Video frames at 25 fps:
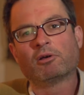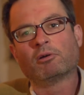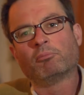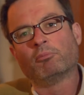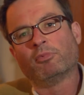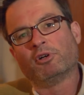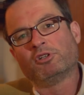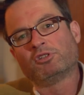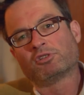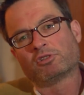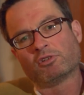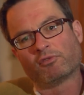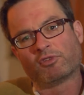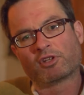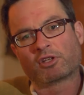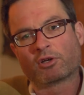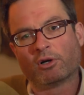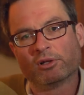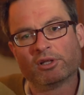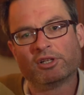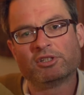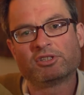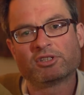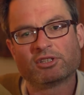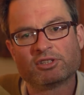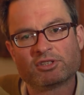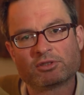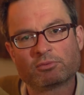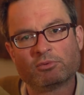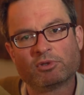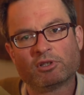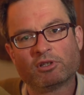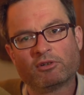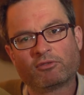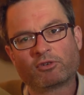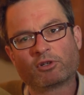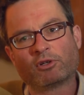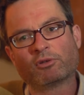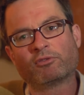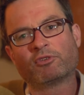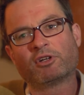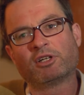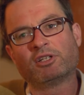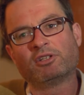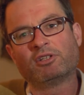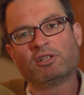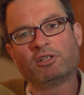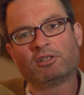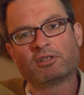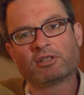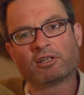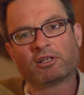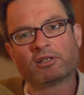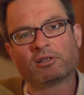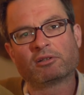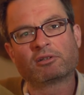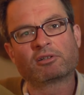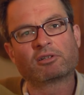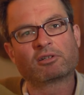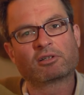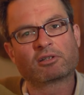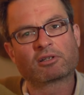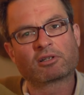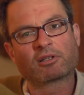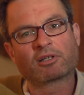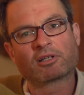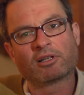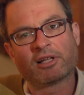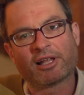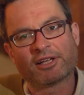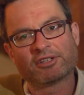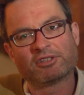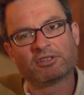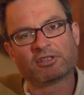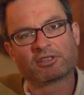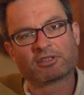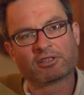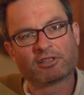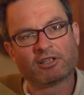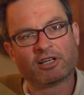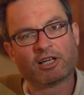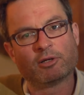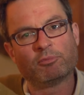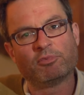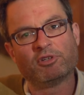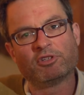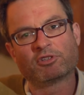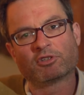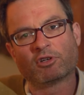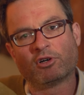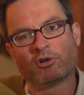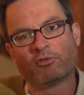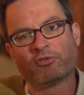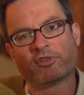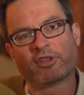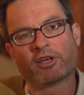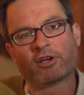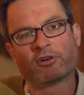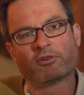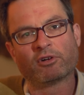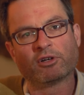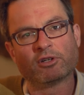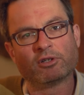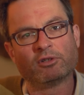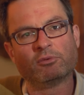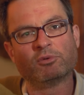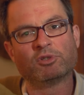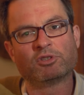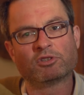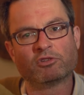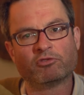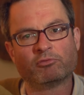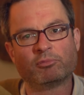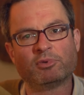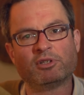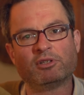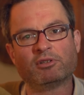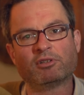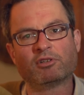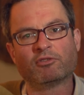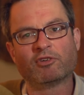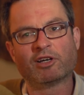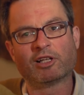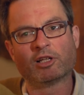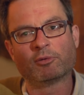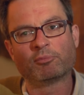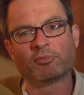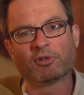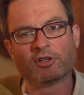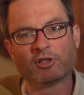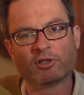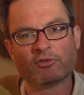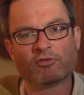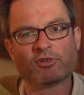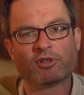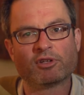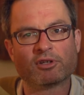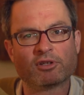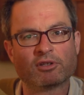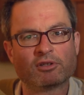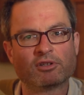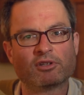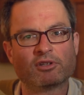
most of the colleges will have got very detailed classics libraries of their own, which have been developed over the